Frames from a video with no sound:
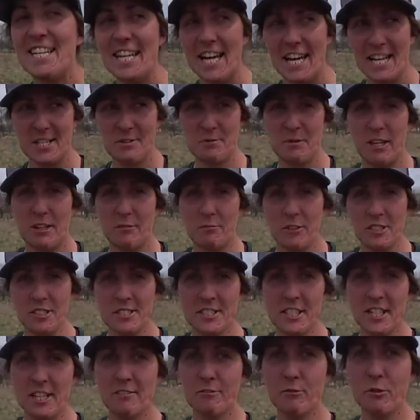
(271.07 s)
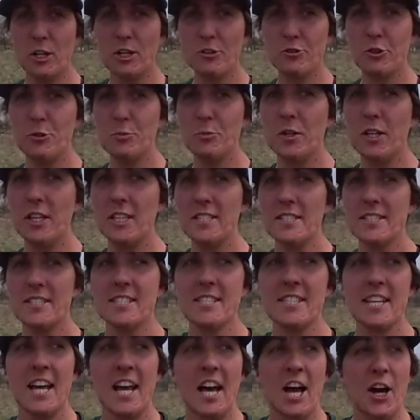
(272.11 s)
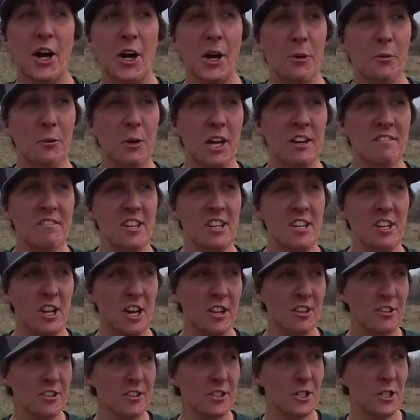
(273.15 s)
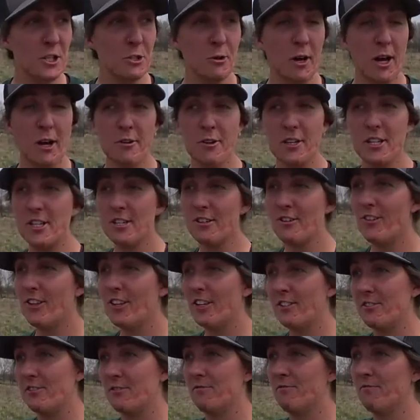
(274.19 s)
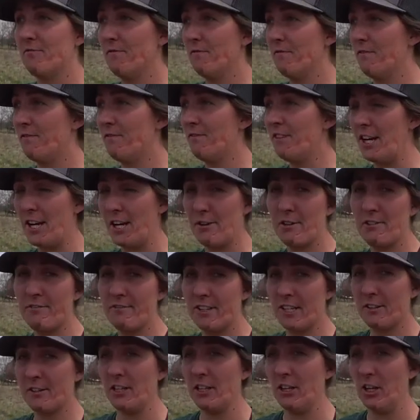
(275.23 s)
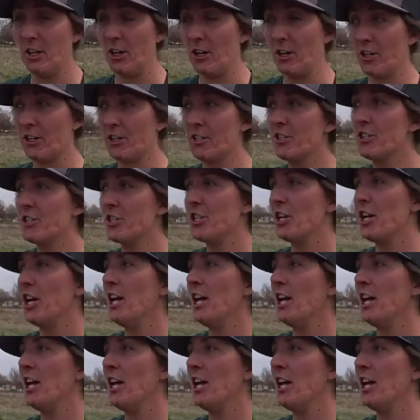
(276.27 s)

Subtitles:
Yes, we had one set of quadruplets. We have another ewe out here that is very, very large.